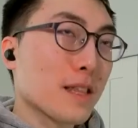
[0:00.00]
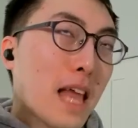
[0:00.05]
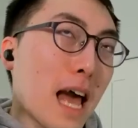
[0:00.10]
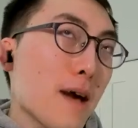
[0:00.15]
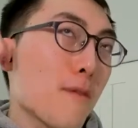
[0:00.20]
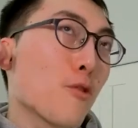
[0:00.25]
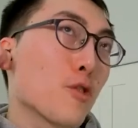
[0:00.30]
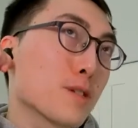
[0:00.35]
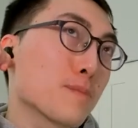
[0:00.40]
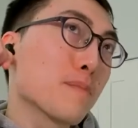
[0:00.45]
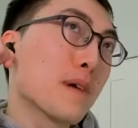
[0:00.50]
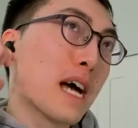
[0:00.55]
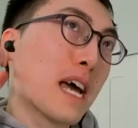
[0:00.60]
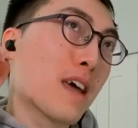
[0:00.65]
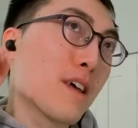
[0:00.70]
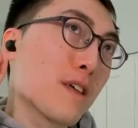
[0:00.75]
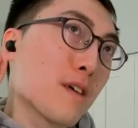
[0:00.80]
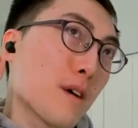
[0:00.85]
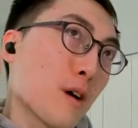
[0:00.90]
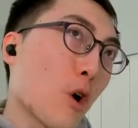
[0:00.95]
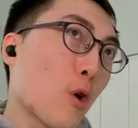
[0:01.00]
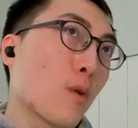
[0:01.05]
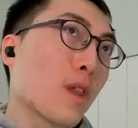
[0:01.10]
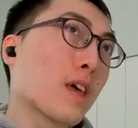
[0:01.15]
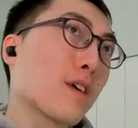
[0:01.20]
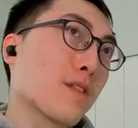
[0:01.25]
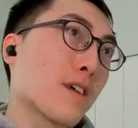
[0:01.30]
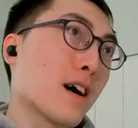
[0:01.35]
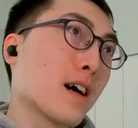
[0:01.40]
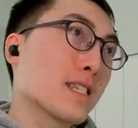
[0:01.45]
that was my
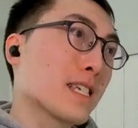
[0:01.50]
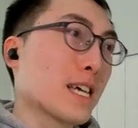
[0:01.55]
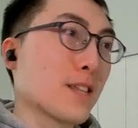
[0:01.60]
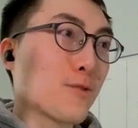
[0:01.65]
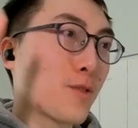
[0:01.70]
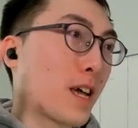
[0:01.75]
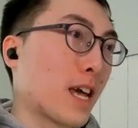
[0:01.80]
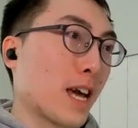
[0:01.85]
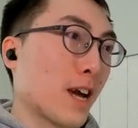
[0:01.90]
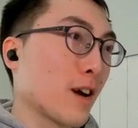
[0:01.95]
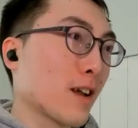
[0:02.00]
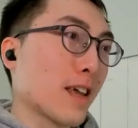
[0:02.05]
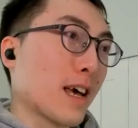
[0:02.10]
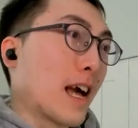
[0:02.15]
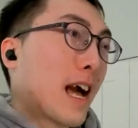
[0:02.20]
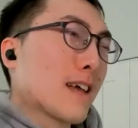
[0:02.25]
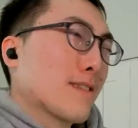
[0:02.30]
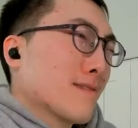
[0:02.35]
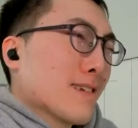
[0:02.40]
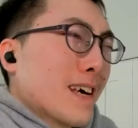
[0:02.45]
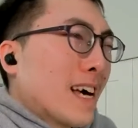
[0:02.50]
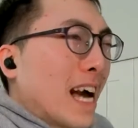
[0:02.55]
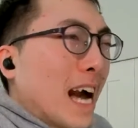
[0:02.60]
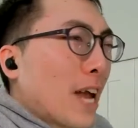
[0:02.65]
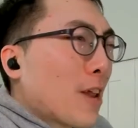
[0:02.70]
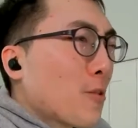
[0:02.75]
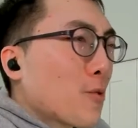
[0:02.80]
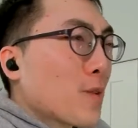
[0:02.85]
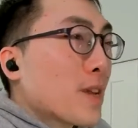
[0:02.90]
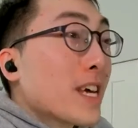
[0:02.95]
only thoughts. I don't care. Like I,
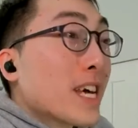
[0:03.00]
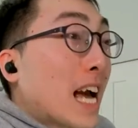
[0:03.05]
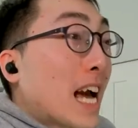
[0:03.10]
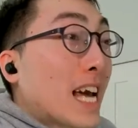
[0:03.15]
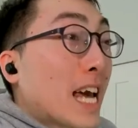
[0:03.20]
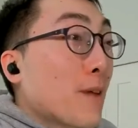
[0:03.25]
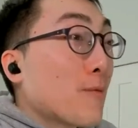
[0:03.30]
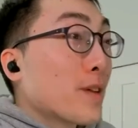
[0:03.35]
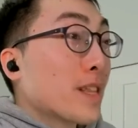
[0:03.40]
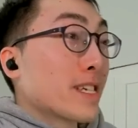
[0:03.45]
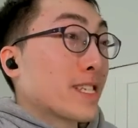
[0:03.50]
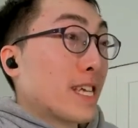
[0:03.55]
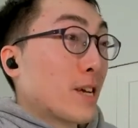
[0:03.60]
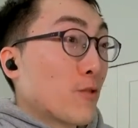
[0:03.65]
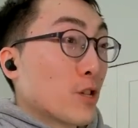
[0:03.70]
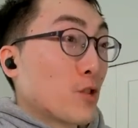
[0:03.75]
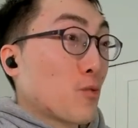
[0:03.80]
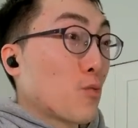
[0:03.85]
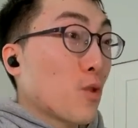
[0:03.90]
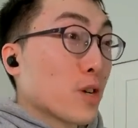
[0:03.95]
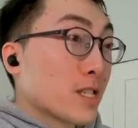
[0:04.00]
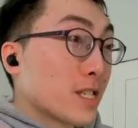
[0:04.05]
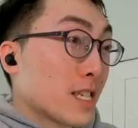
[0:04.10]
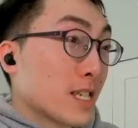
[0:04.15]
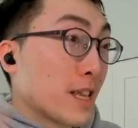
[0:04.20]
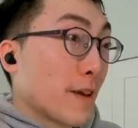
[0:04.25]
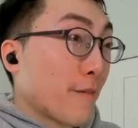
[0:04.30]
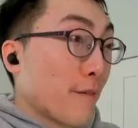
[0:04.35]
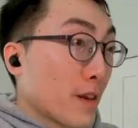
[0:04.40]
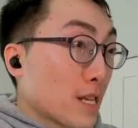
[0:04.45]
I don't really, I can't really distinguish what's
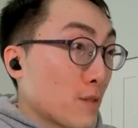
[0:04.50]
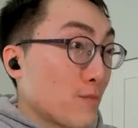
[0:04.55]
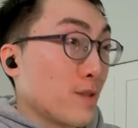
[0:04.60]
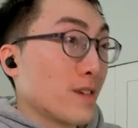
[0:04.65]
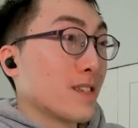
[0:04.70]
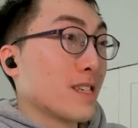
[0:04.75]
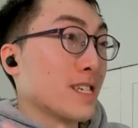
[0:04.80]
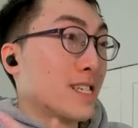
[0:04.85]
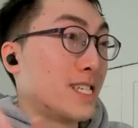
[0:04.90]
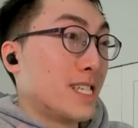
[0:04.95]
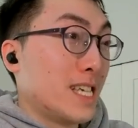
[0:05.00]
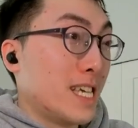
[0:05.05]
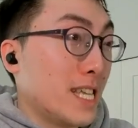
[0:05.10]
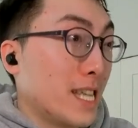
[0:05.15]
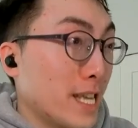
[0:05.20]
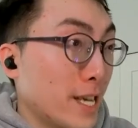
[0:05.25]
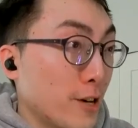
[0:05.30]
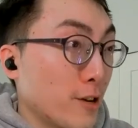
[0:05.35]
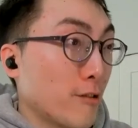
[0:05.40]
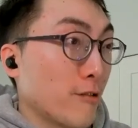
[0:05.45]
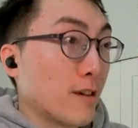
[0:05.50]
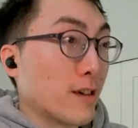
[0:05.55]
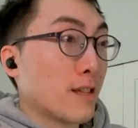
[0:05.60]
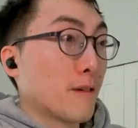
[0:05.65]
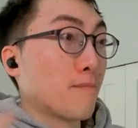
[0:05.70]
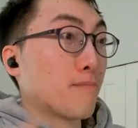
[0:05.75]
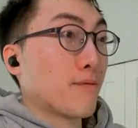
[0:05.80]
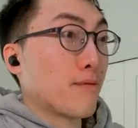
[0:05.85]
the difference between the senior and the